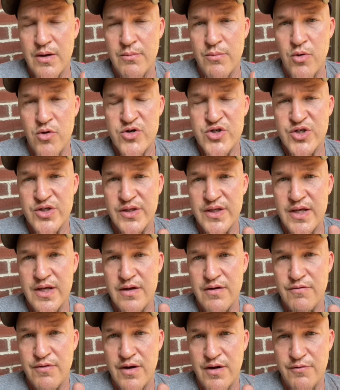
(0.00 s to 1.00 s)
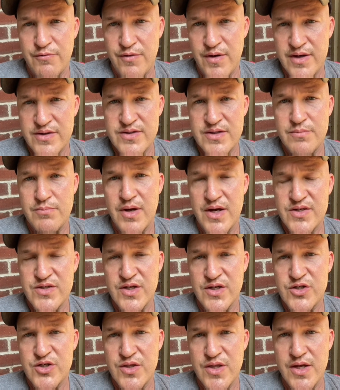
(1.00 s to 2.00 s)
emotionally affected by
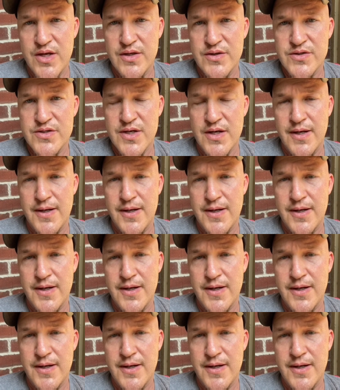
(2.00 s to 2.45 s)
such things.